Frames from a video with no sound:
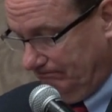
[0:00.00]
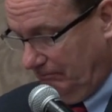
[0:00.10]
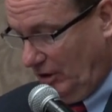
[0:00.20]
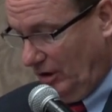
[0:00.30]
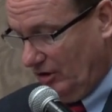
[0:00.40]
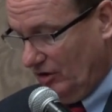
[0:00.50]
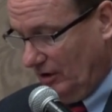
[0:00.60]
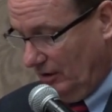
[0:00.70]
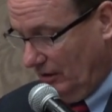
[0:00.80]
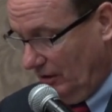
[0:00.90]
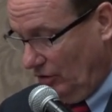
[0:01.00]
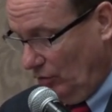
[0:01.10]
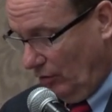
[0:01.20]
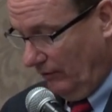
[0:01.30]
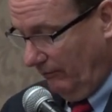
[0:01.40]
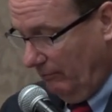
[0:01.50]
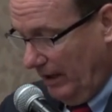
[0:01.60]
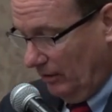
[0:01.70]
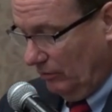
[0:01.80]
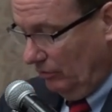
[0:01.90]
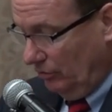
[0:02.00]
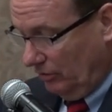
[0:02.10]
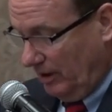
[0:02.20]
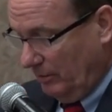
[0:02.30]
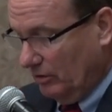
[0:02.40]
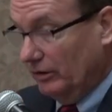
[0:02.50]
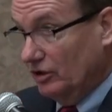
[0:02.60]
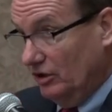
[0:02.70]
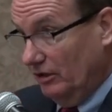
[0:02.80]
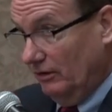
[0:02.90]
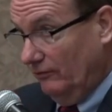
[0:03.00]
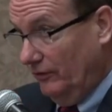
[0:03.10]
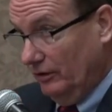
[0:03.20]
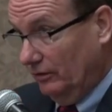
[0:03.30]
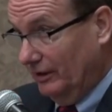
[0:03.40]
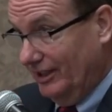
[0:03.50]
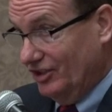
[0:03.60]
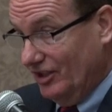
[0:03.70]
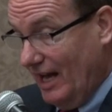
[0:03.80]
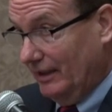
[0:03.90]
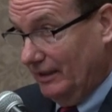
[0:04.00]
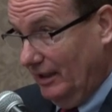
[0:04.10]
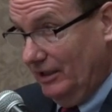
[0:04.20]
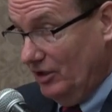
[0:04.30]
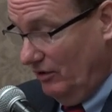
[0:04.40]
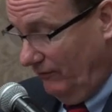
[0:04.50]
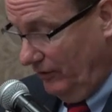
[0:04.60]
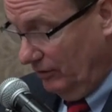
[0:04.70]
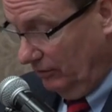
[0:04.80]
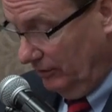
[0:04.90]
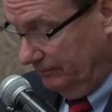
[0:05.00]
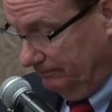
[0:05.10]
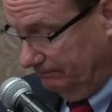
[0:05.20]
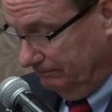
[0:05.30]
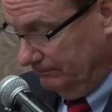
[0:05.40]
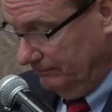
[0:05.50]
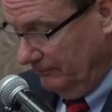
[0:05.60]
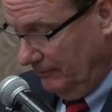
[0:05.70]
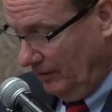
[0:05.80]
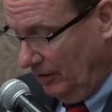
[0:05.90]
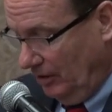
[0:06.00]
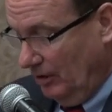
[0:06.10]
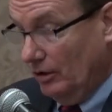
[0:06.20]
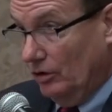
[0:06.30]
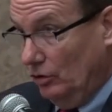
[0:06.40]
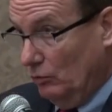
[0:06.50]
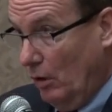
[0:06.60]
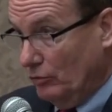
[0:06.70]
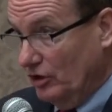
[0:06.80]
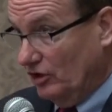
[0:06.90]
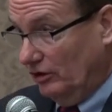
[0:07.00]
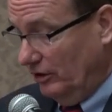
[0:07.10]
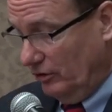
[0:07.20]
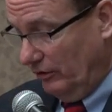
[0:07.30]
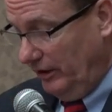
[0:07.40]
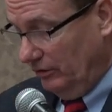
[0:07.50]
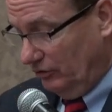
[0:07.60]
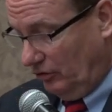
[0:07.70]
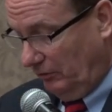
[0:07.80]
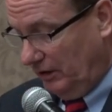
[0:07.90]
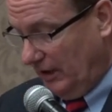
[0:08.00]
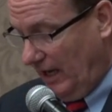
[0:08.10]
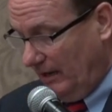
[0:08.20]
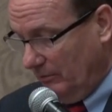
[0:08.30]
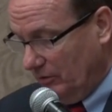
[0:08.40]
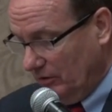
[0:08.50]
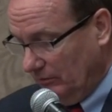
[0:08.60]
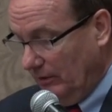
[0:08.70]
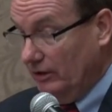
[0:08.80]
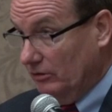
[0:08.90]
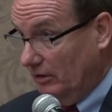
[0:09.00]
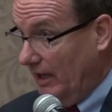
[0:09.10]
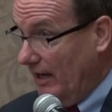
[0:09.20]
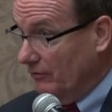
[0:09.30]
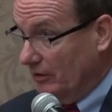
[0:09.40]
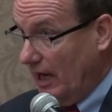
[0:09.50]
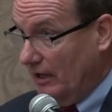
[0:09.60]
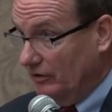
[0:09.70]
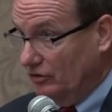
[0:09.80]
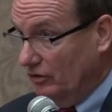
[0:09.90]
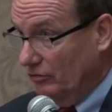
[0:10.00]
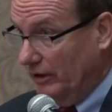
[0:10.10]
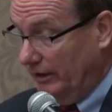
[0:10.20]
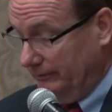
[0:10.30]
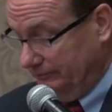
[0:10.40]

because your chemical engineering field is not an easy field. You won't just click your heels 3 times and you're going to have your college degree.